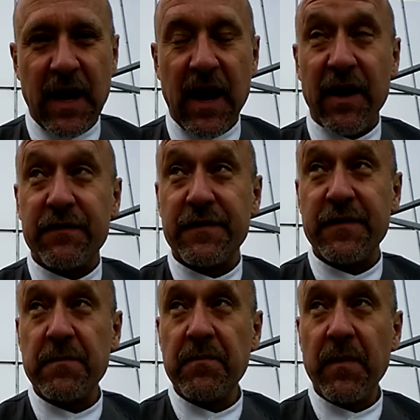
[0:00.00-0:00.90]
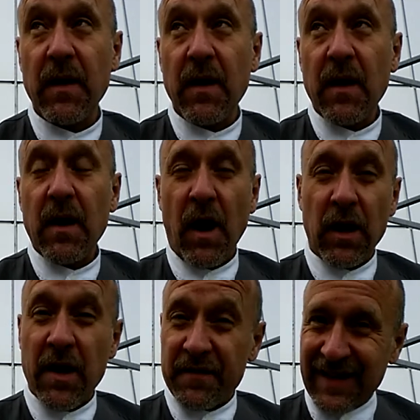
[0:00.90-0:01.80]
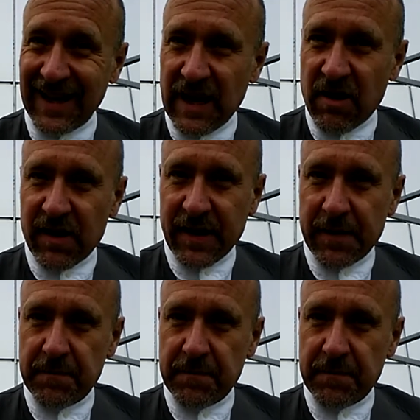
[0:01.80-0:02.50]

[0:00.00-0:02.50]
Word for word: of a lot of clarity.